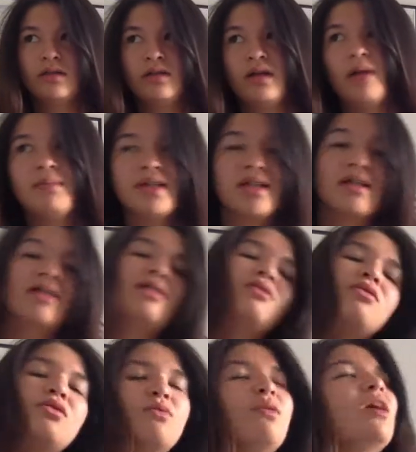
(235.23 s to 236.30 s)
I mean, I
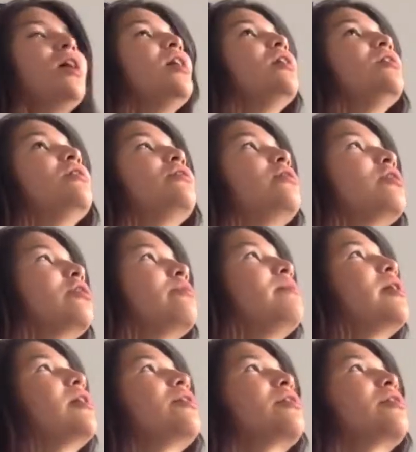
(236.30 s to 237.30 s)
don't know why it's such a bad